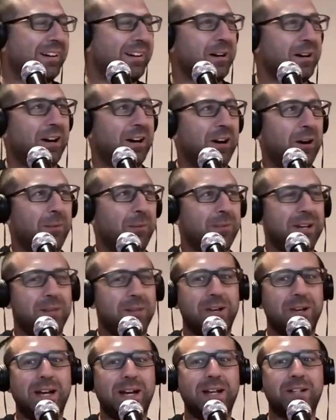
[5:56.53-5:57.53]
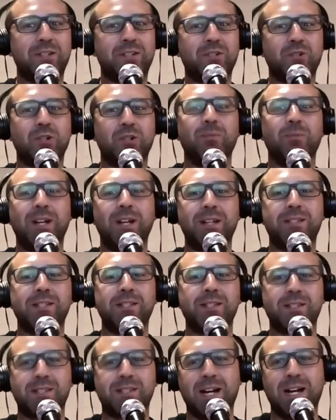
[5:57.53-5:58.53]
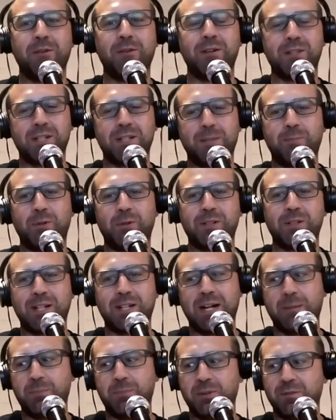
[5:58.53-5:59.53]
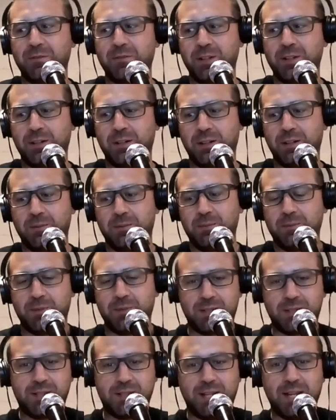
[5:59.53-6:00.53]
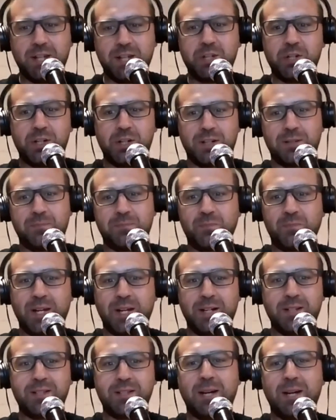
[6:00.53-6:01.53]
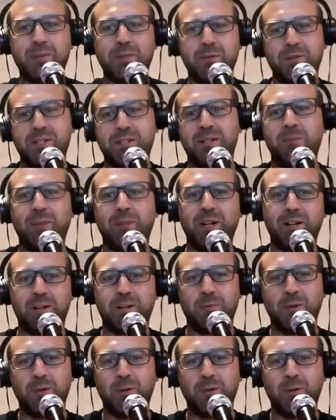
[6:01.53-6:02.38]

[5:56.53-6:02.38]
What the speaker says: And then we had strobe lights and sirens up on top of the staging anytime there was an American